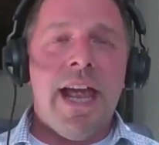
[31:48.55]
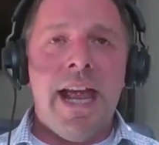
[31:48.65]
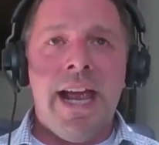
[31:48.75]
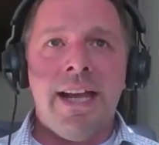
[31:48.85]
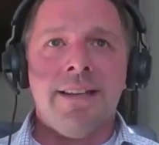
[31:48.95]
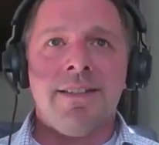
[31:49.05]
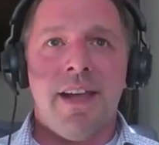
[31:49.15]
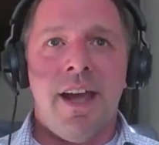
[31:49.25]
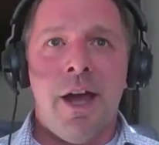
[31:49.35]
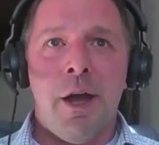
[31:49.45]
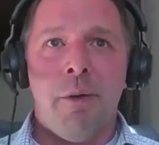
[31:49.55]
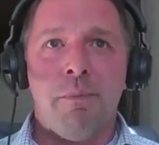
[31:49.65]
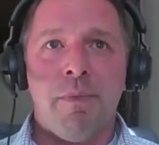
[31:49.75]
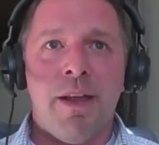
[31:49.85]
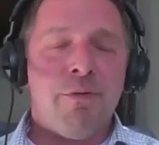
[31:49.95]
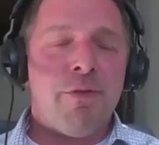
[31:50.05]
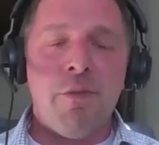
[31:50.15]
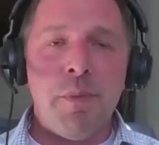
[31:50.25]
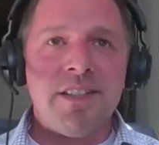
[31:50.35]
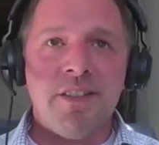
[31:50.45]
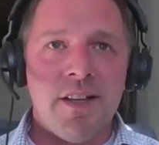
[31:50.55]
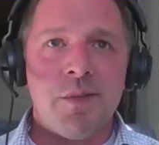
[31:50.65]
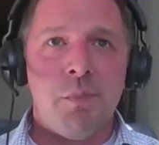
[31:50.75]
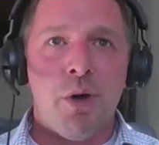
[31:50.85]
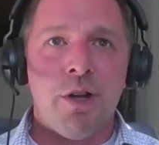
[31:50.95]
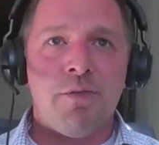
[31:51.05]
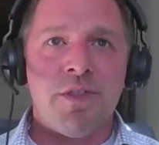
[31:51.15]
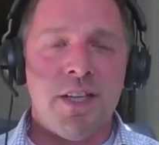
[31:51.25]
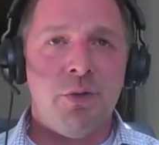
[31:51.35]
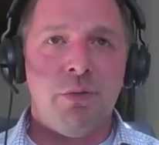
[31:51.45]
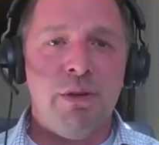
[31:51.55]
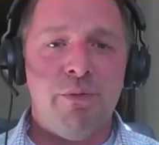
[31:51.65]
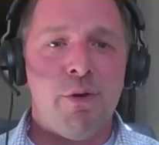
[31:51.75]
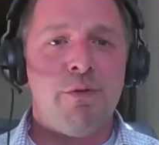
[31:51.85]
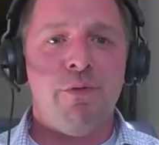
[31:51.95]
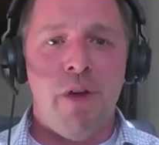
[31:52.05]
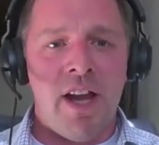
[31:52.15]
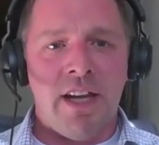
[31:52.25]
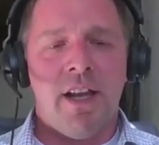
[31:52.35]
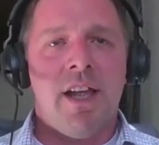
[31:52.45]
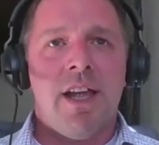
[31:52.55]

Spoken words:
And if government is not supportive of C-234, fine.